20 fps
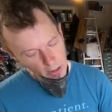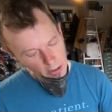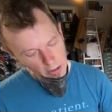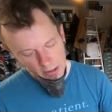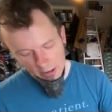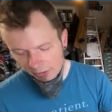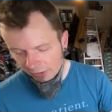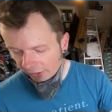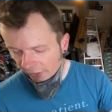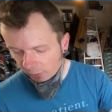
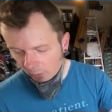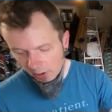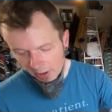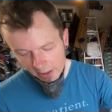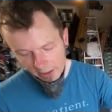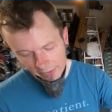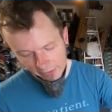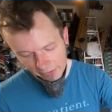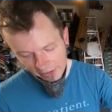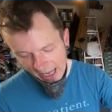You just
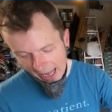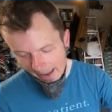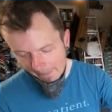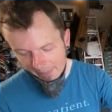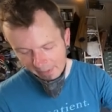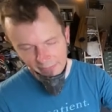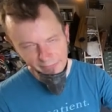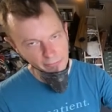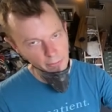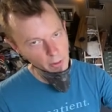want to zap
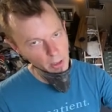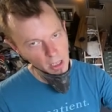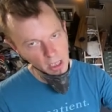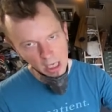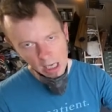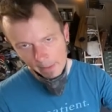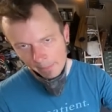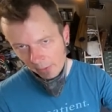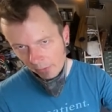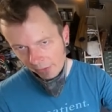it for a
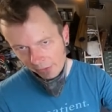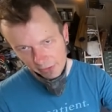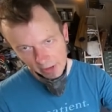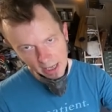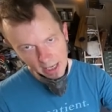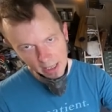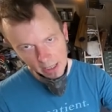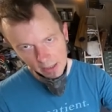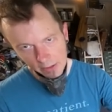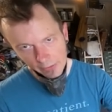couple
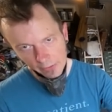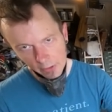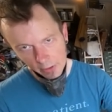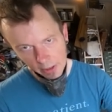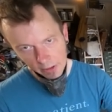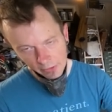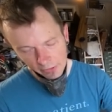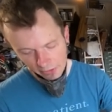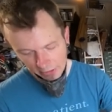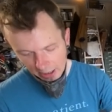seconds on
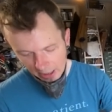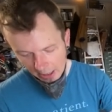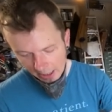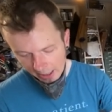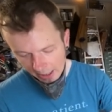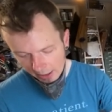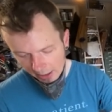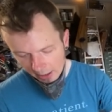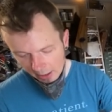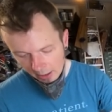each
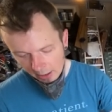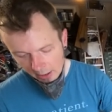side.